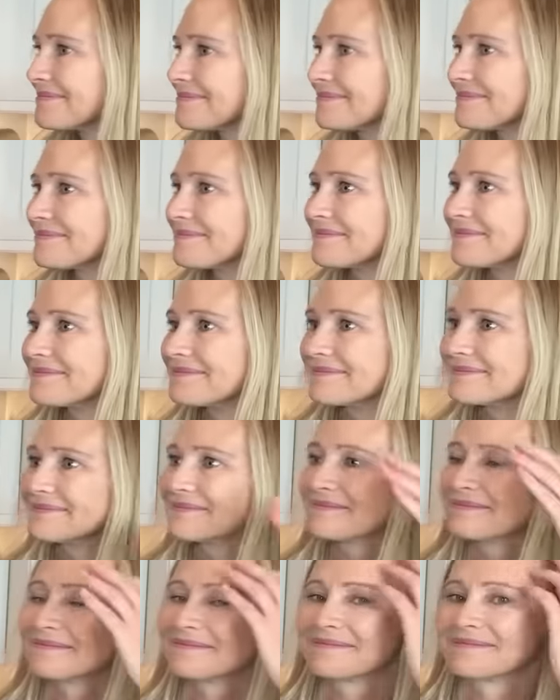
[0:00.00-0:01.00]

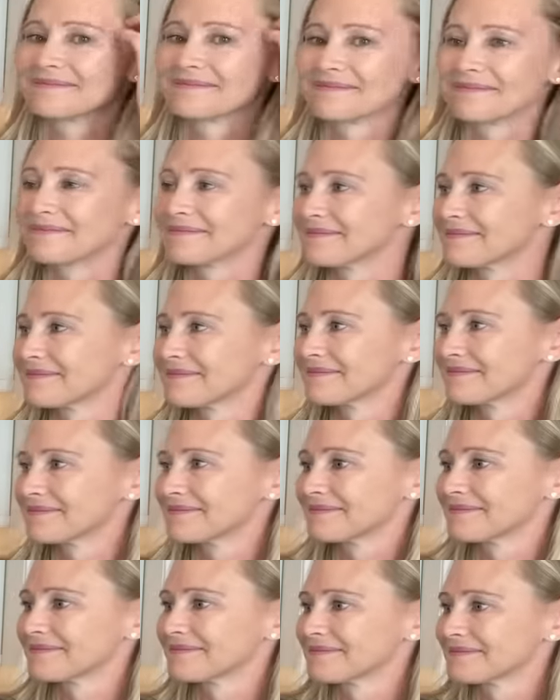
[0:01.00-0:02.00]

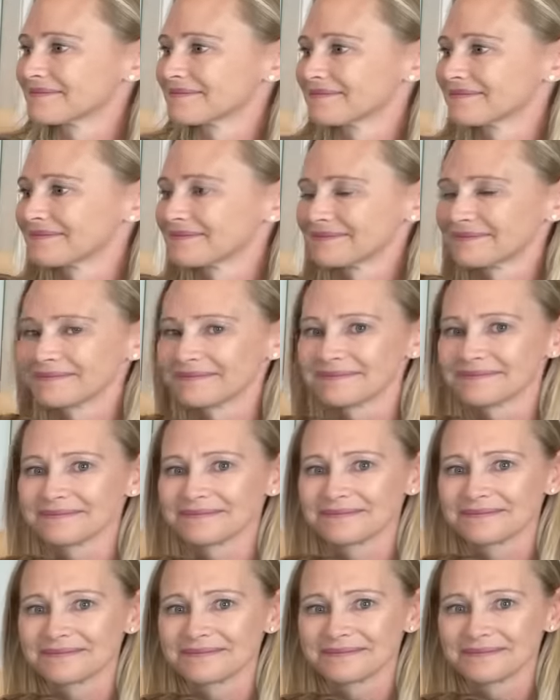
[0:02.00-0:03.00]

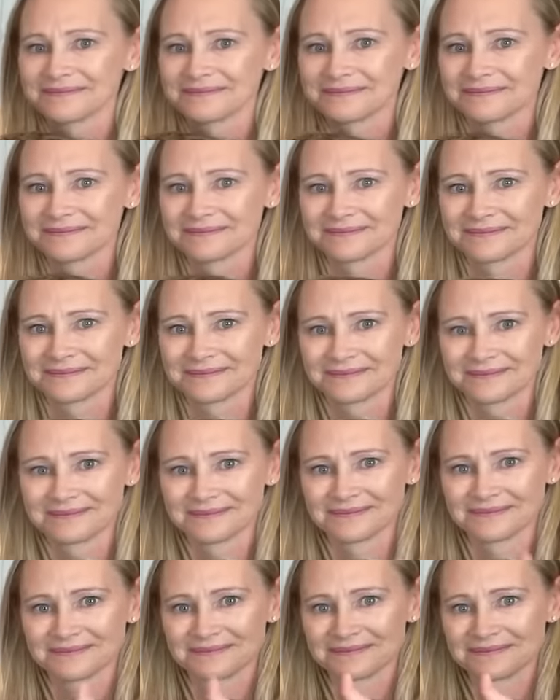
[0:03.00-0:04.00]

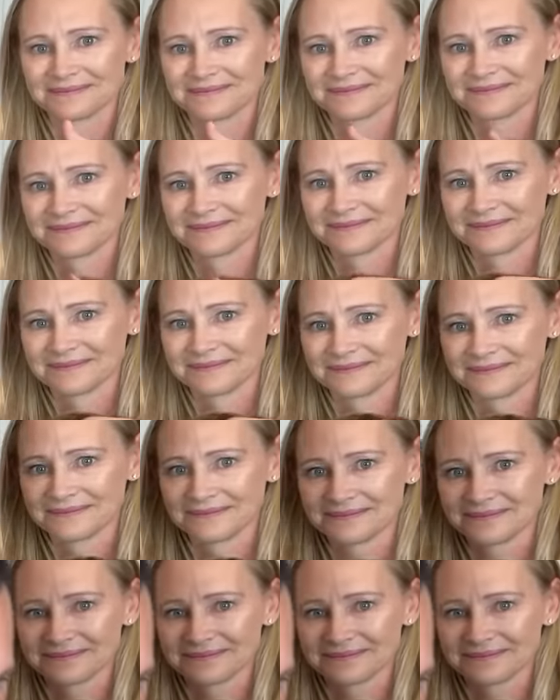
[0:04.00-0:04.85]
The person shown says nothing.